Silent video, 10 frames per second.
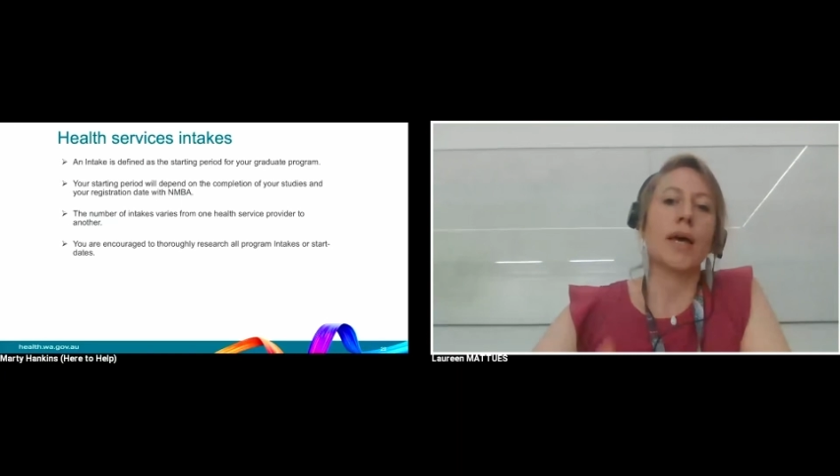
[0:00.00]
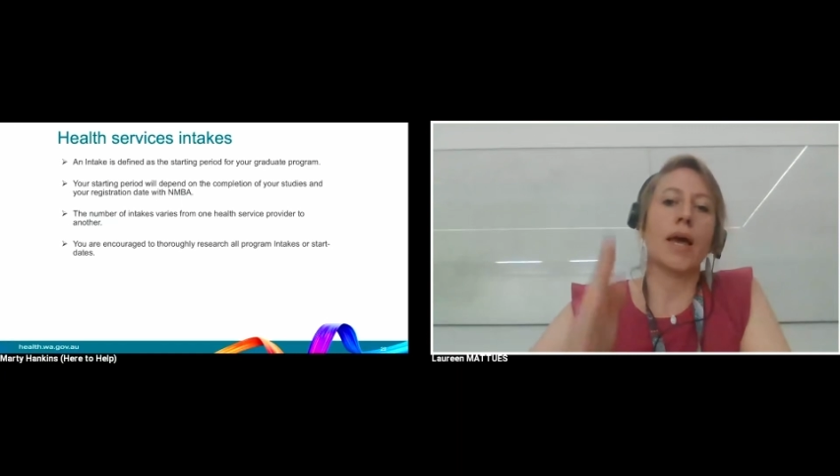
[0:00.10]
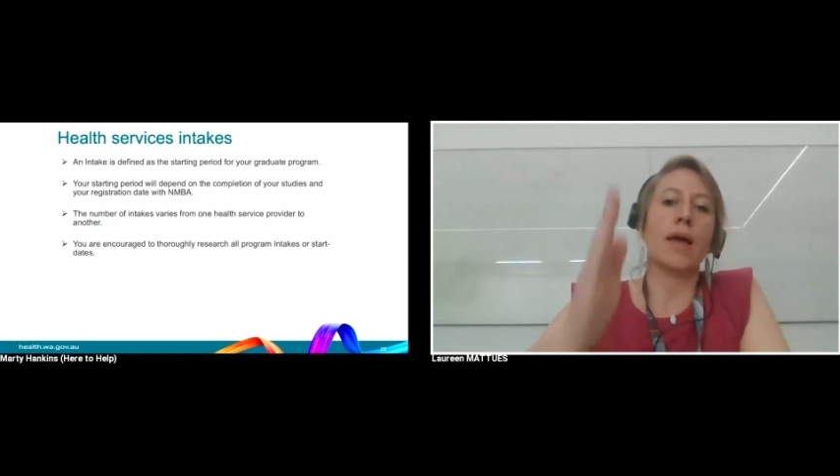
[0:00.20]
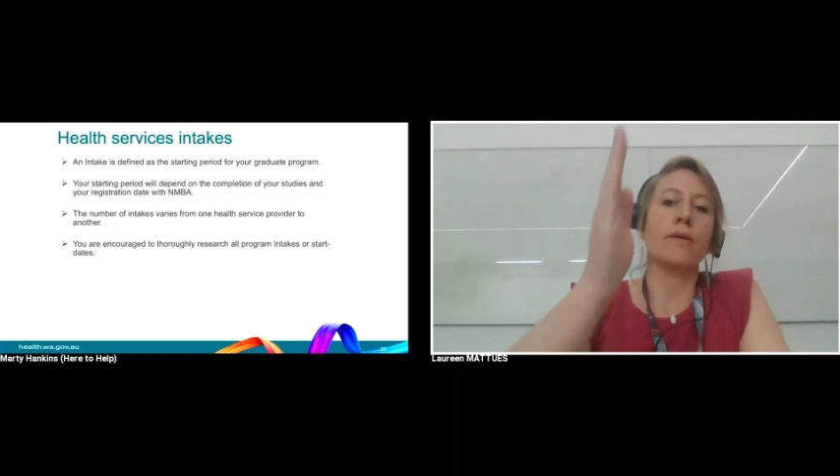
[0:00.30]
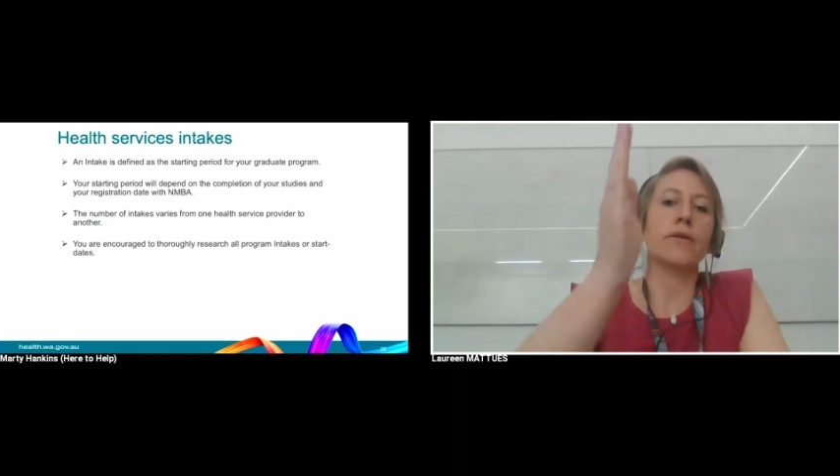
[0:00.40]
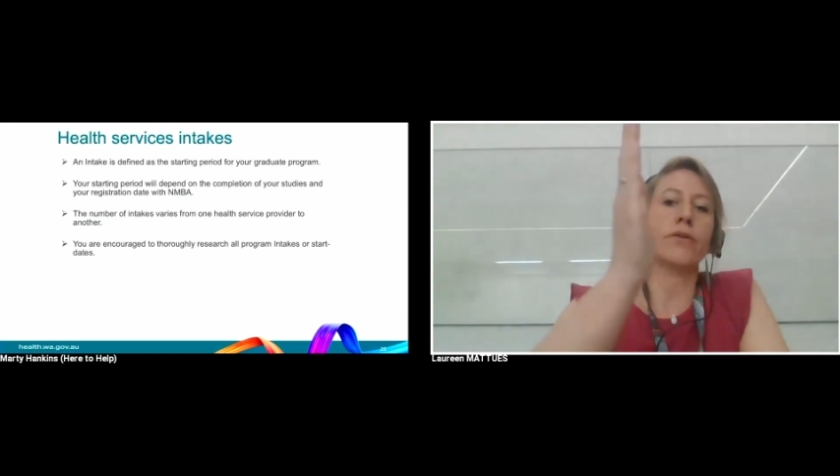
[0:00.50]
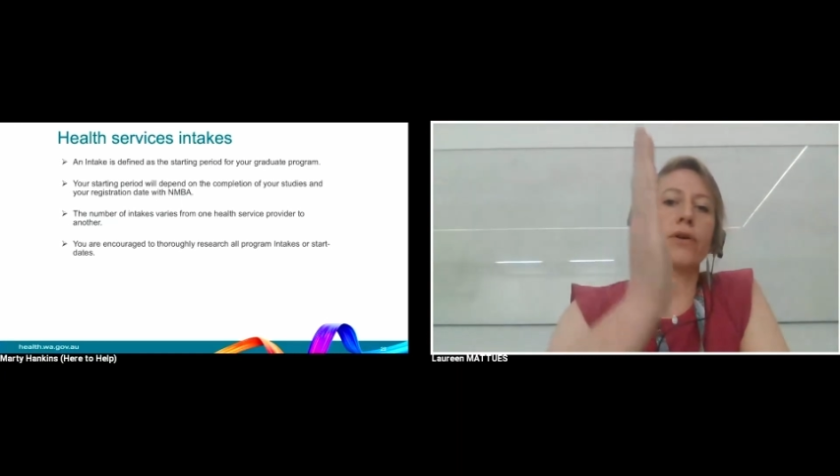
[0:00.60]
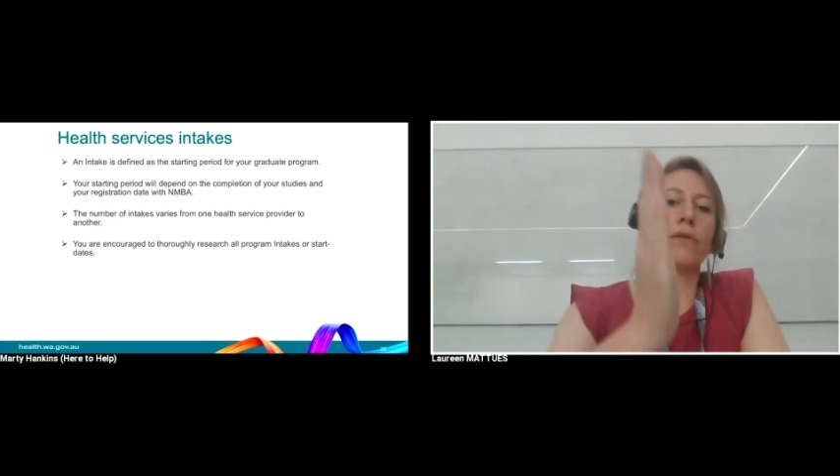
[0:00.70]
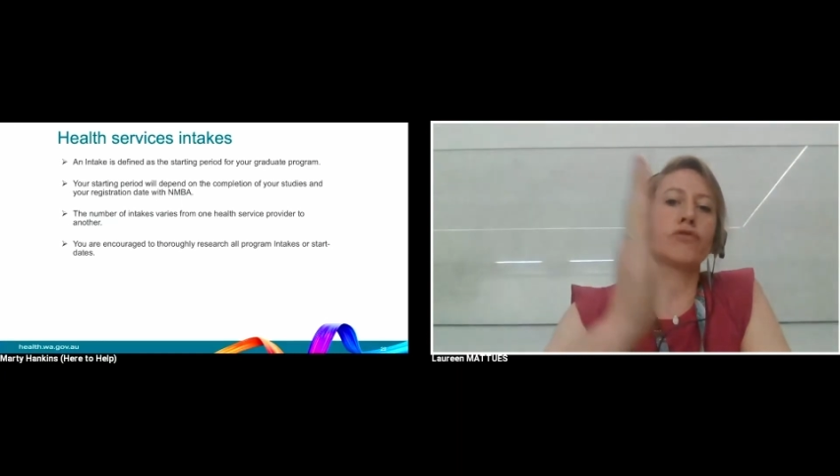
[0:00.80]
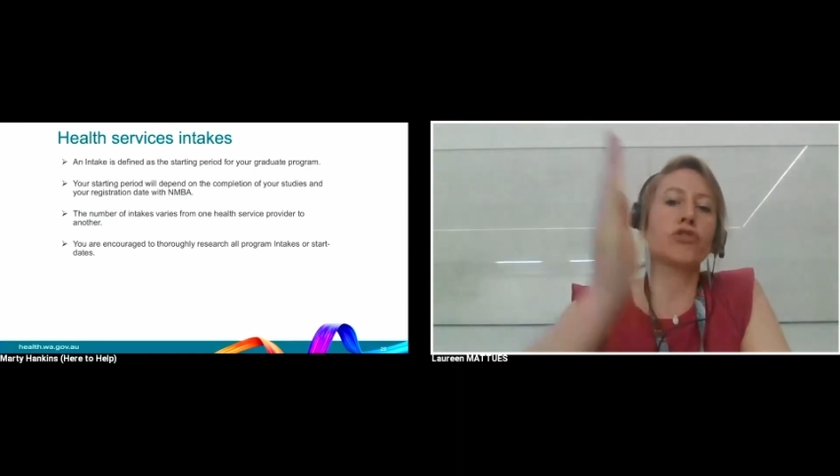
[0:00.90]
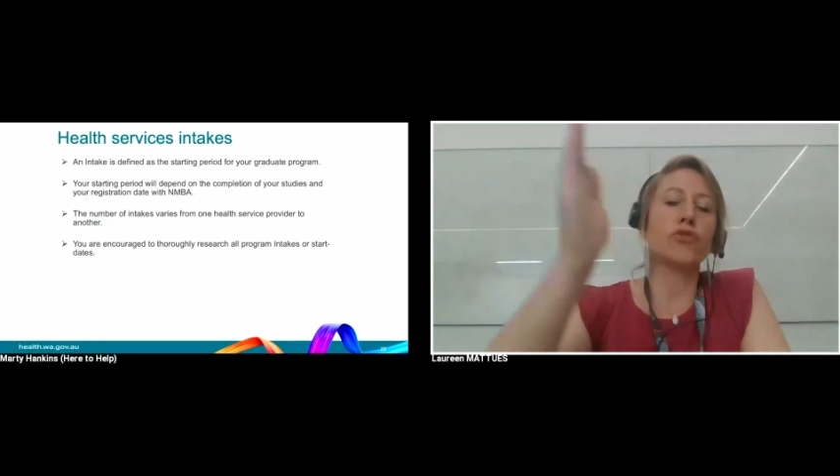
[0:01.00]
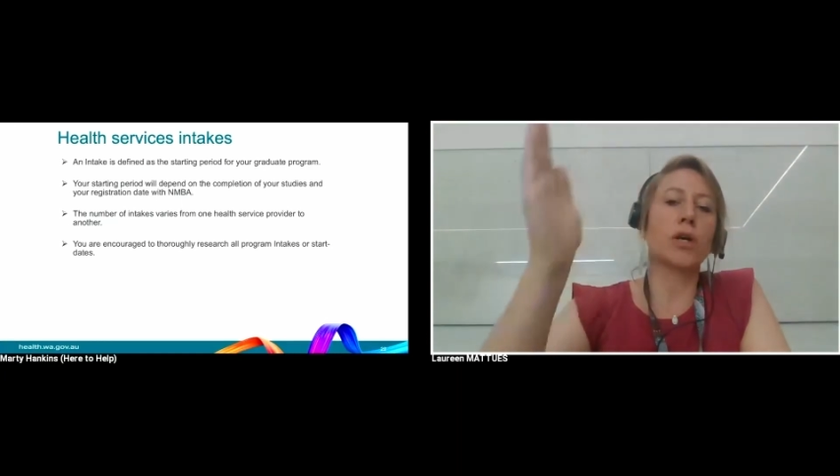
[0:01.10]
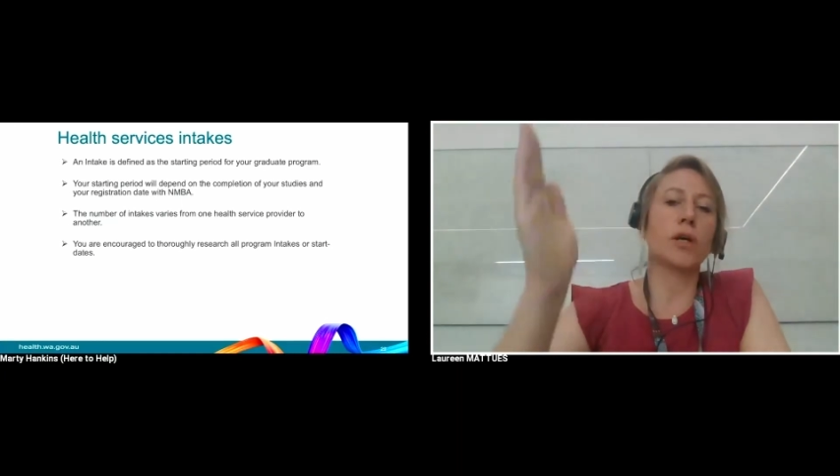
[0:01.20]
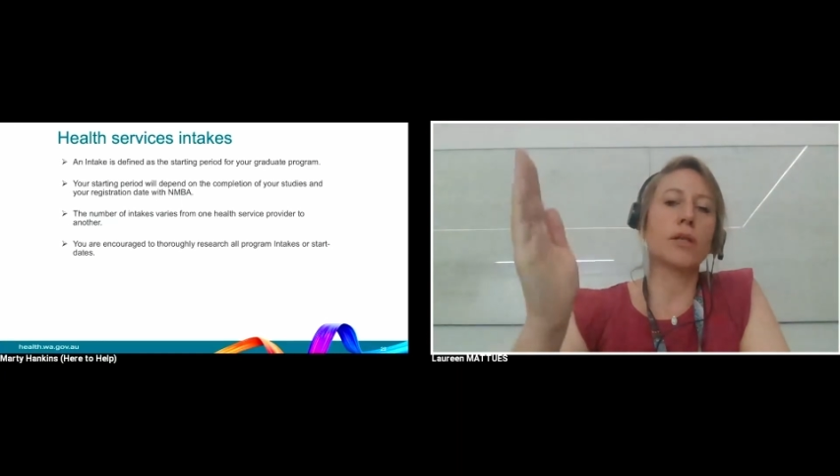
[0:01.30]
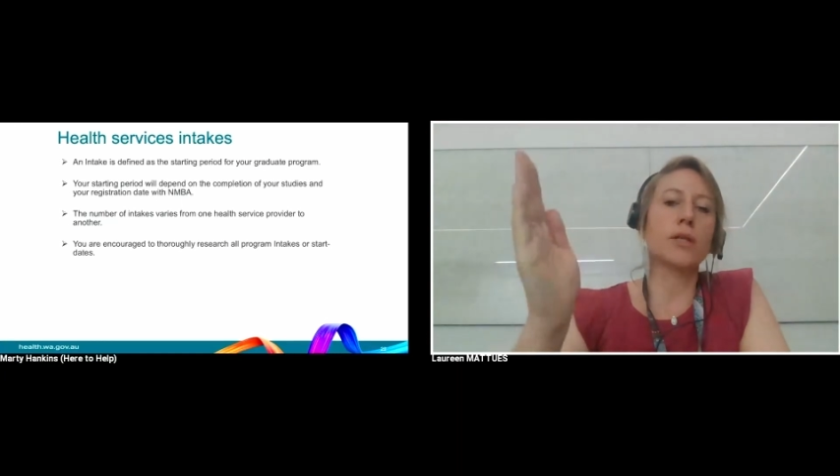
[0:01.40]
and you will have two
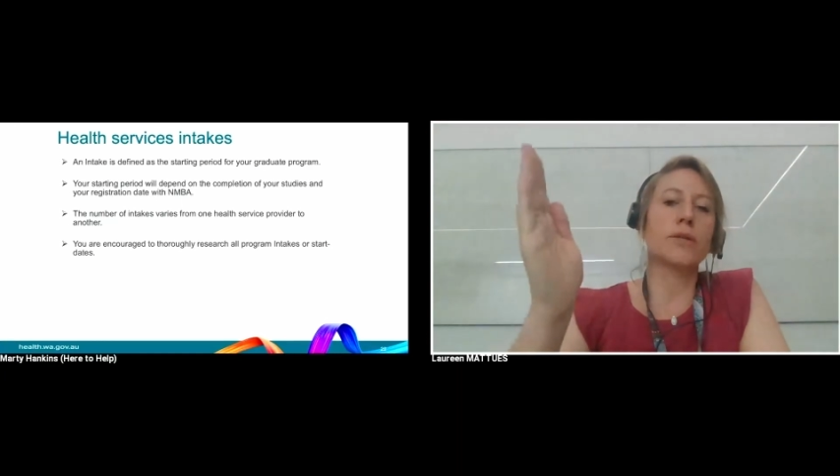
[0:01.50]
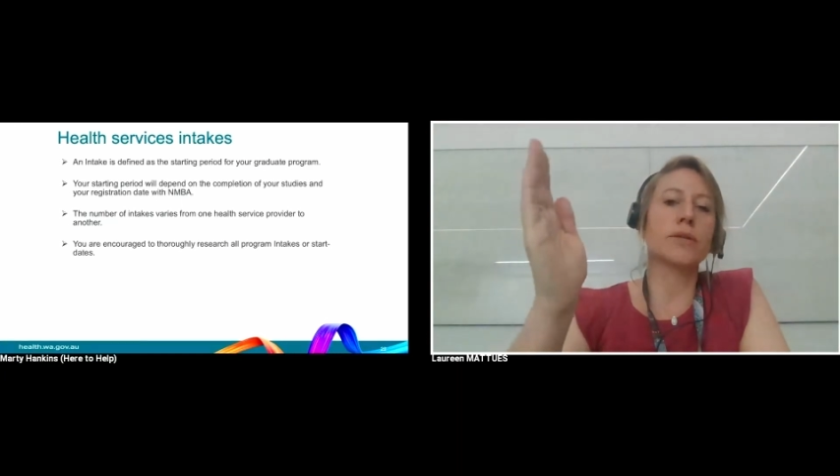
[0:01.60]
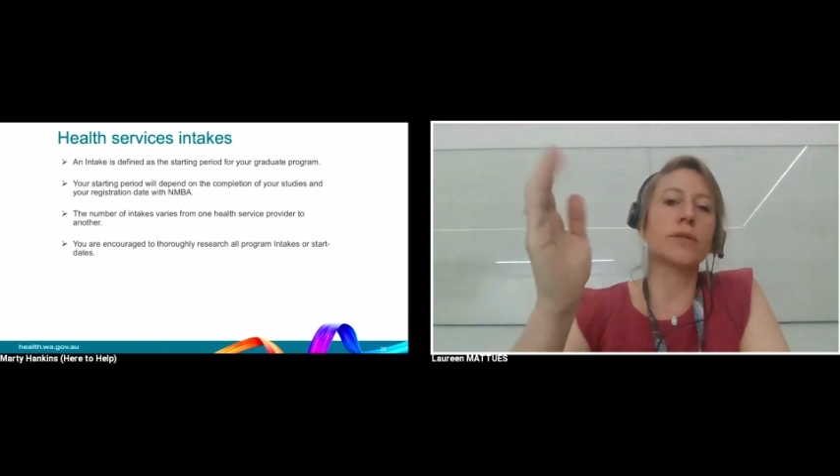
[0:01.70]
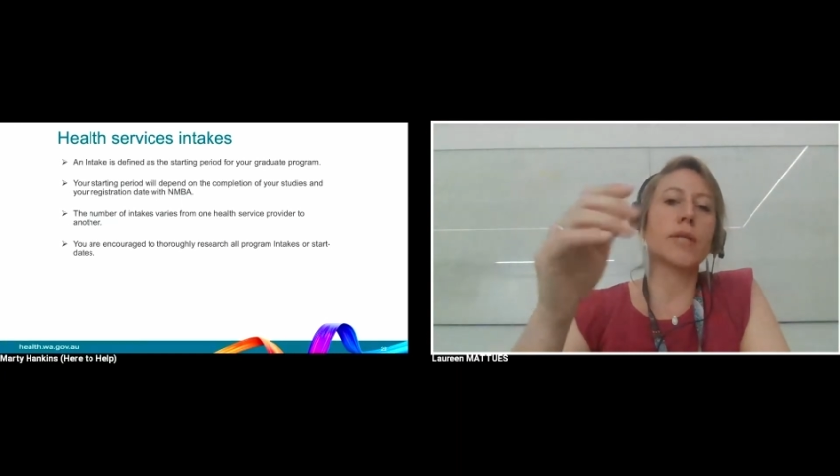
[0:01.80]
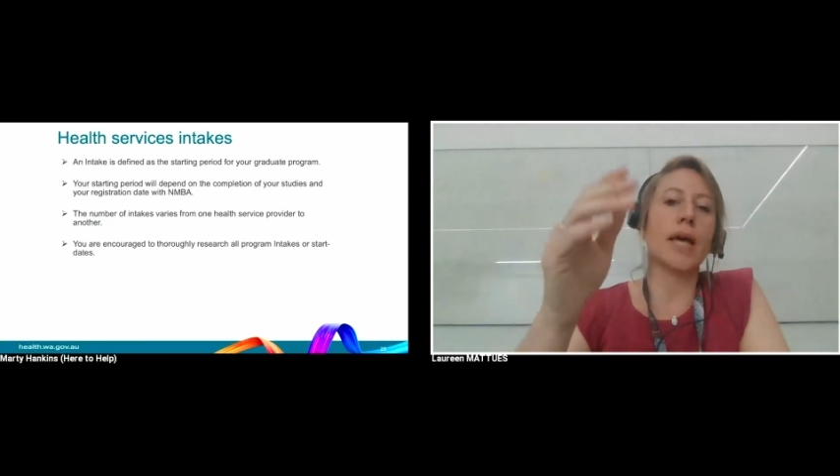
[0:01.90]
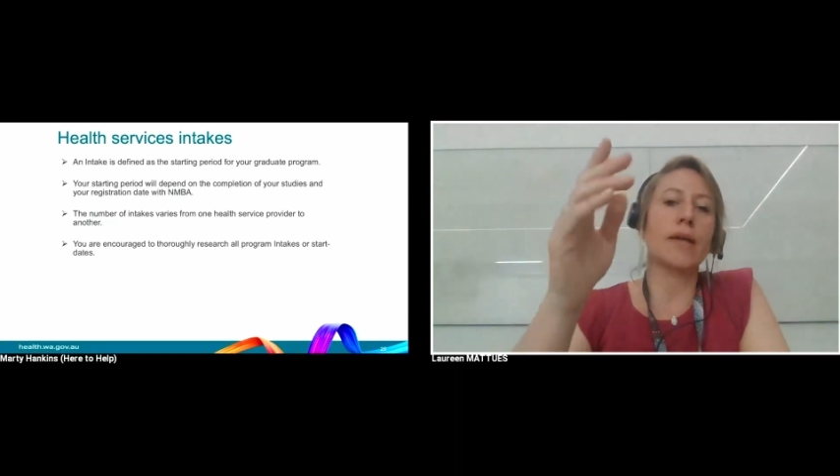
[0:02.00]
columns